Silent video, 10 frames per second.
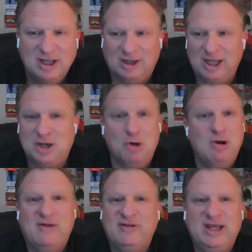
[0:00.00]
like
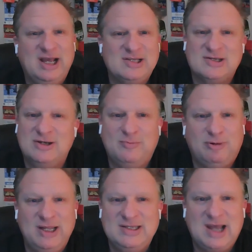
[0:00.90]
whoever the heck's going to
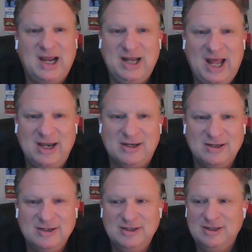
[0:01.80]
play tight end.
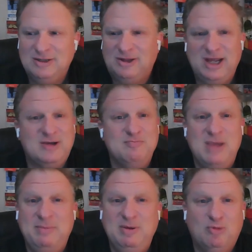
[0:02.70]
Like
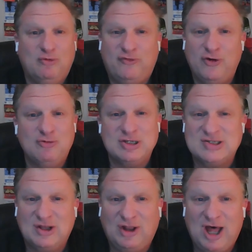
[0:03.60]
maybe we'll
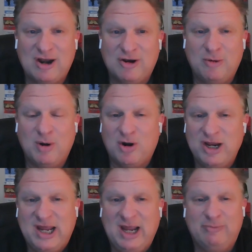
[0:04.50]
focus a lot on
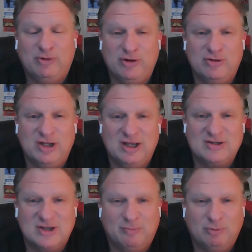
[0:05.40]
Amari Campbell here in the
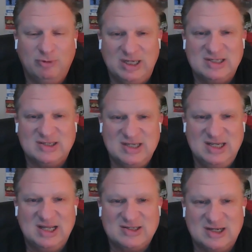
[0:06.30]
next couple of weeks as he
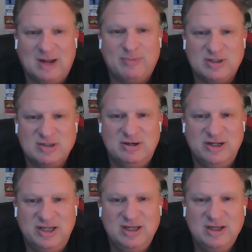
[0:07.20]
gets an
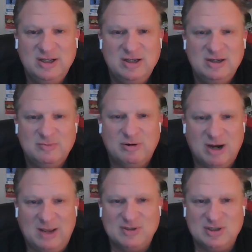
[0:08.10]
opportunity
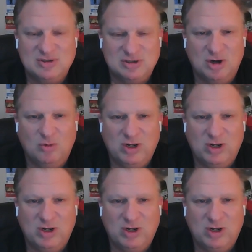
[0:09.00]
perhaps to show